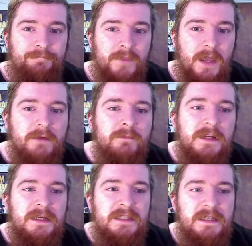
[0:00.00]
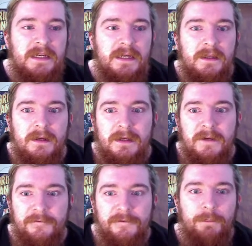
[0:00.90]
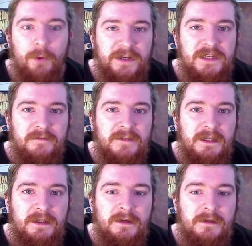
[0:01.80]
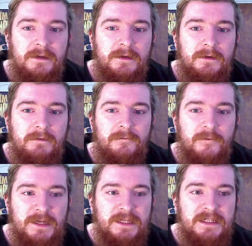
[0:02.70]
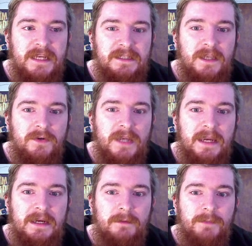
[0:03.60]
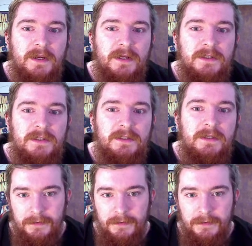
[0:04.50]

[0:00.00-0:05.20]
I don't really see enough of the points of it for me to say it's okay, because